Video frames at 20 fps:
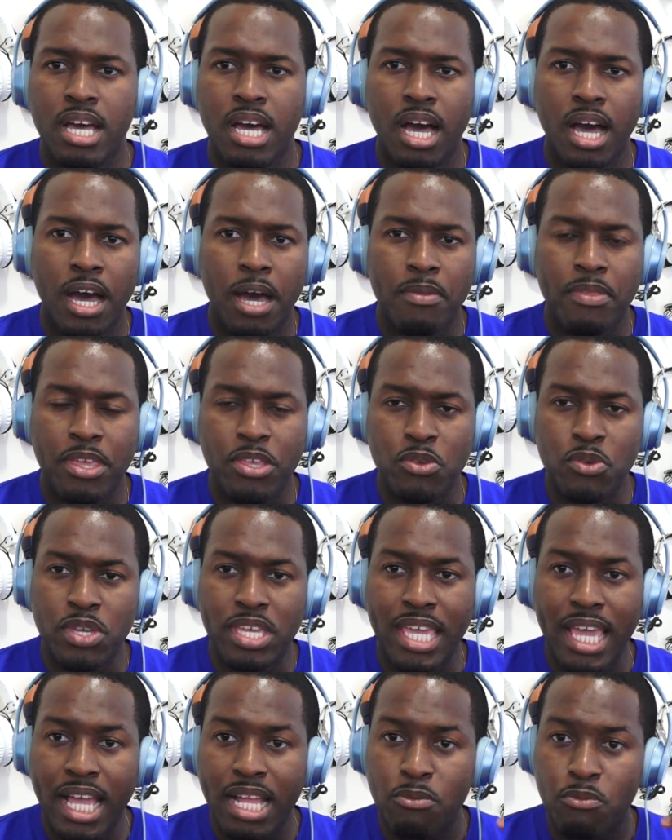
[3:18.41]
uh, that you
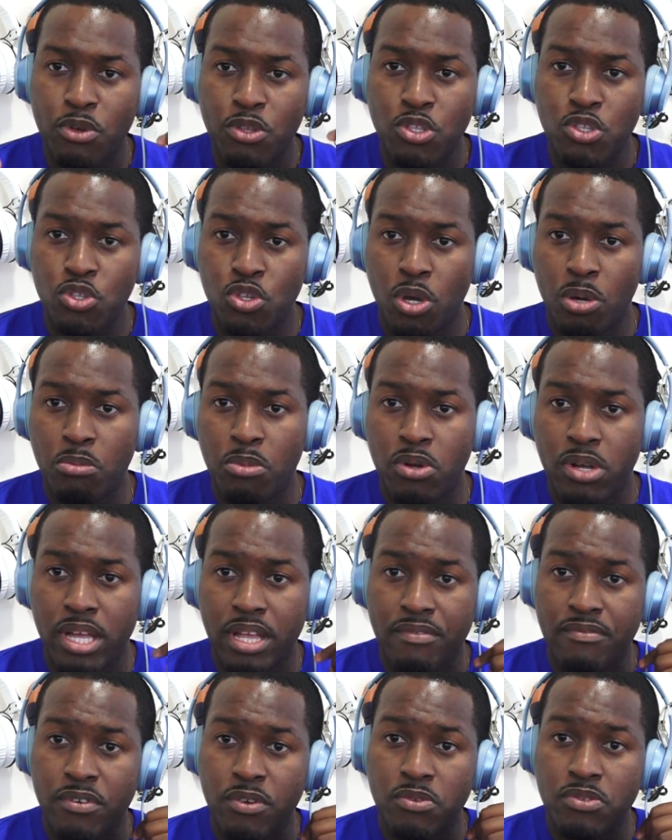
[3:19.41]
get with normal
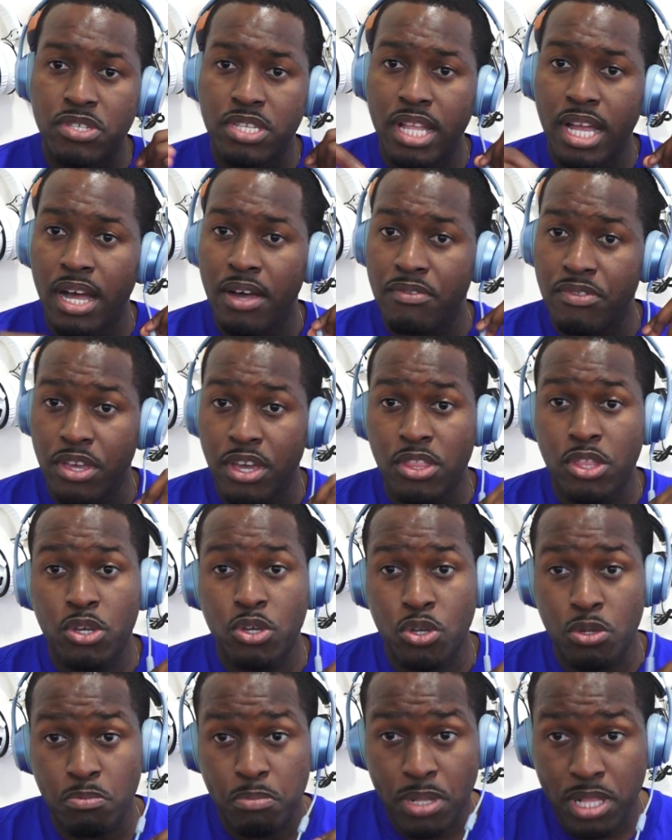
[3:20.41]
headphones now the other
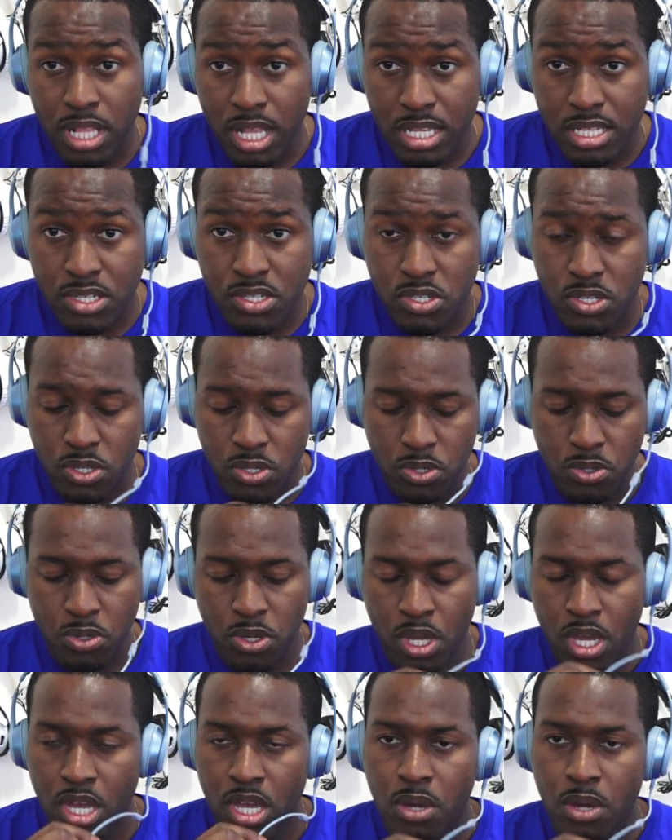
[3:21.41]
good plus too